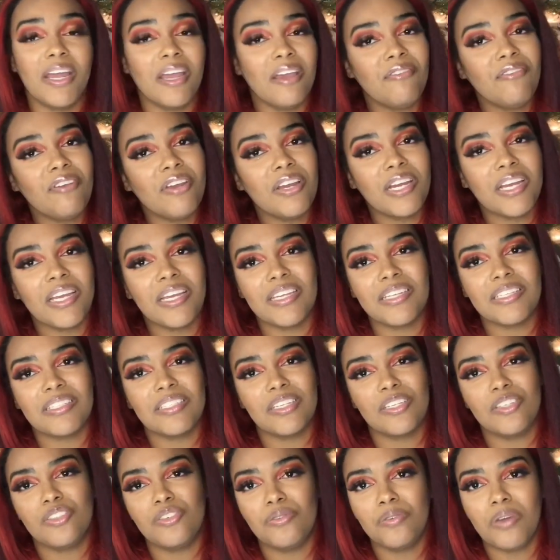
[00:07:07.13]
it is that
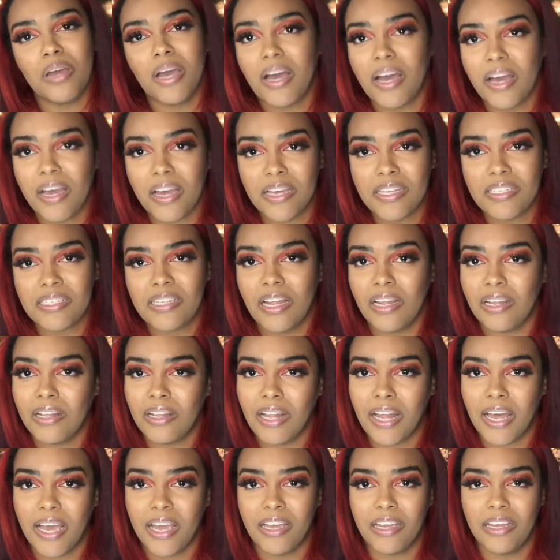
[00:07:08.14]
you guys
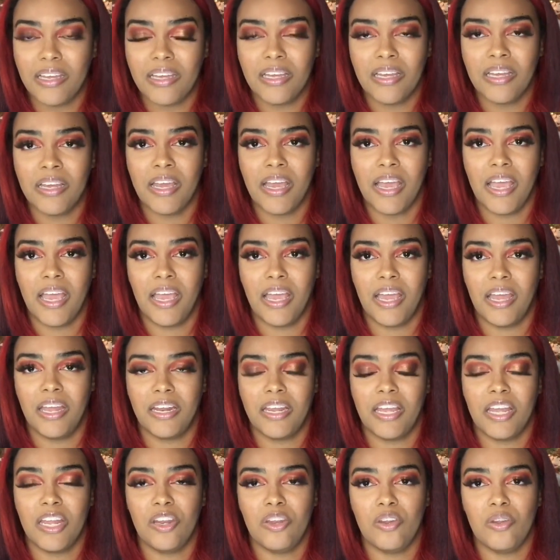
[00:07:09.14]
like and can
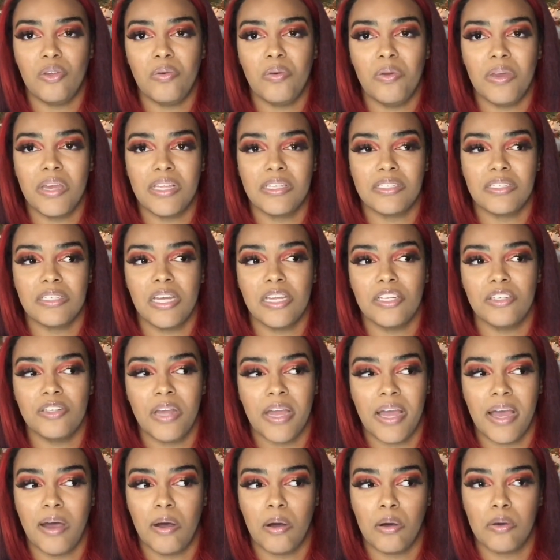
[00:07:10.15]
do inside your
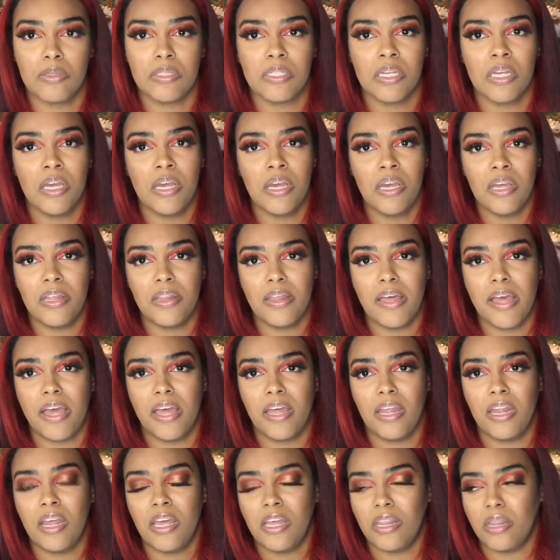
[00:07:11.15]
house that
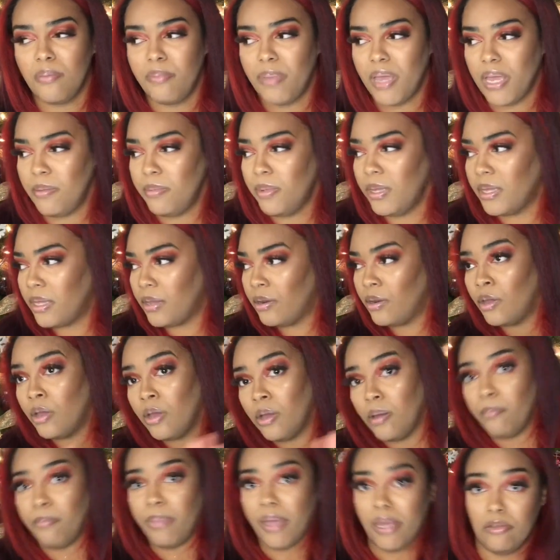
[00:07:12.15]
the baby can
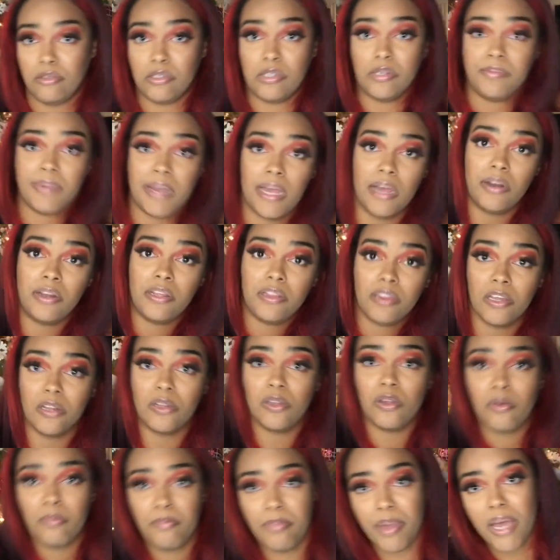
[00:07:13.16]
bounce around in their little
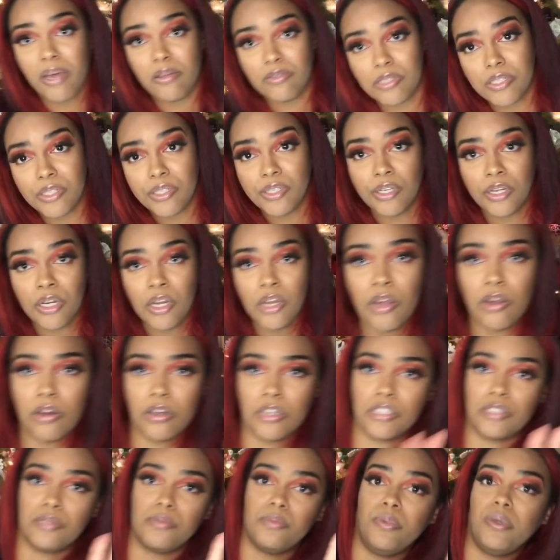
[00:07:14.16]
bouncer or
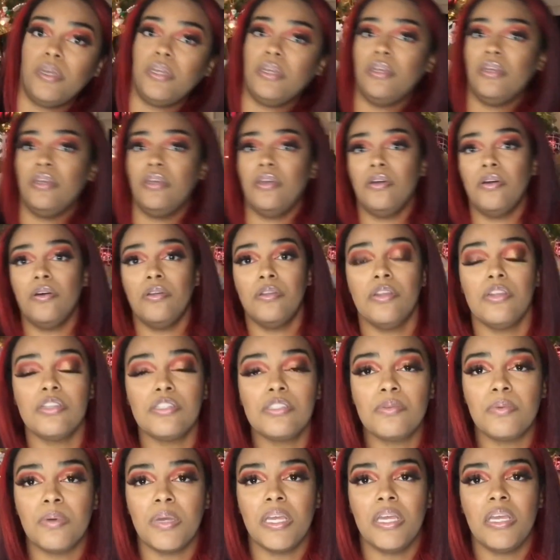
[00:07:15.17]
swing on their
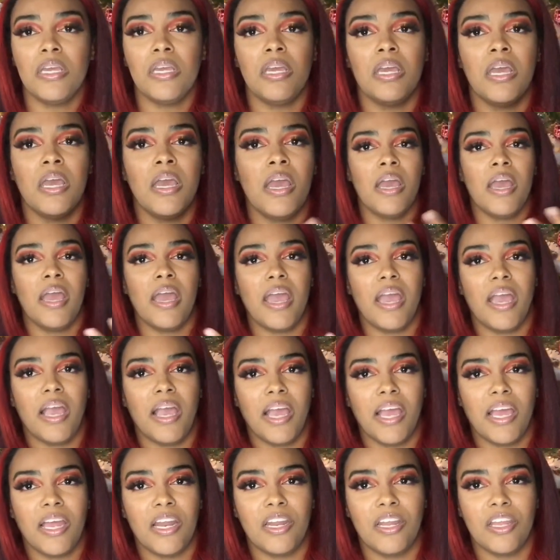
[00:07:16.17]
swing, and
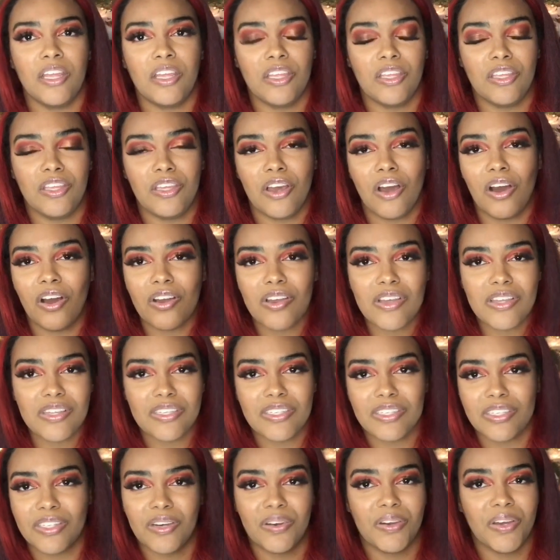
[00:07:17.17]
y'all can
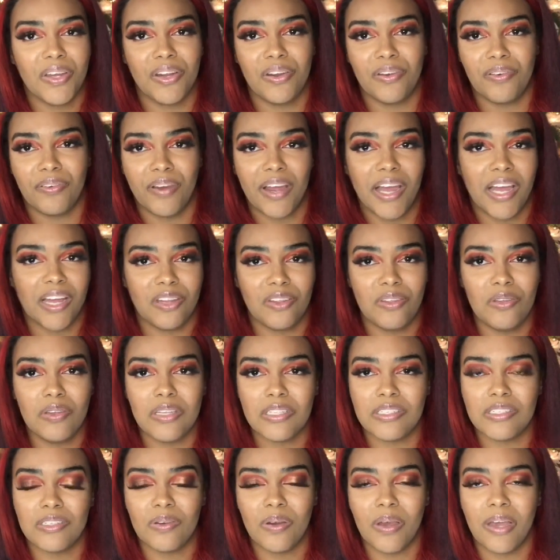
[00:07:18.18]
still interact. You can still
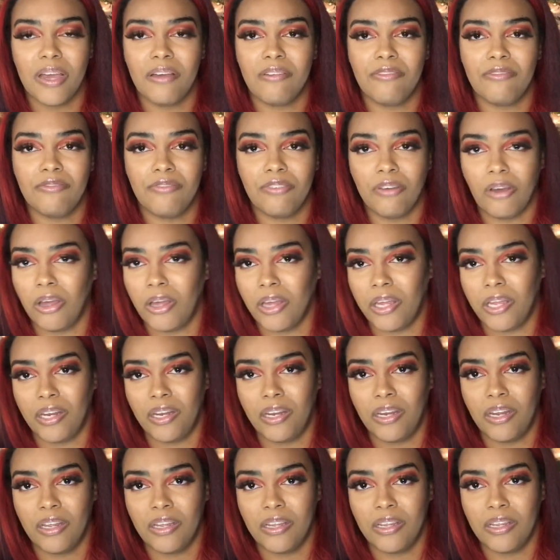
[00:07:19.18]
have fun.
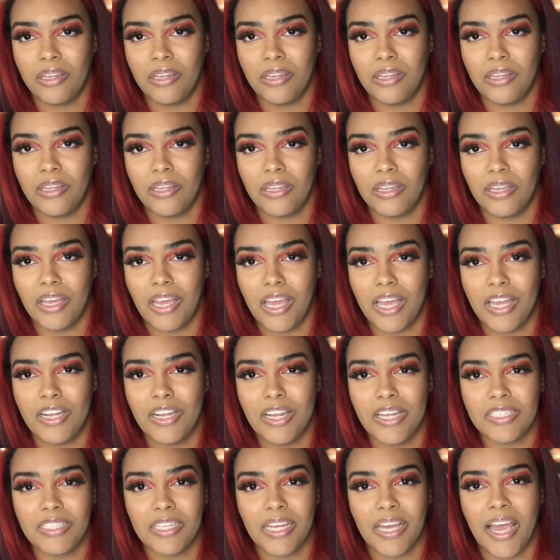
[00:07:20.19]
It doesn't
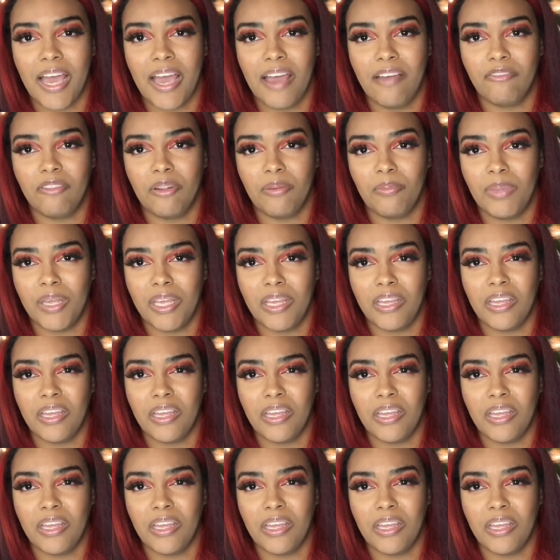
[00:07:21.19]
have to be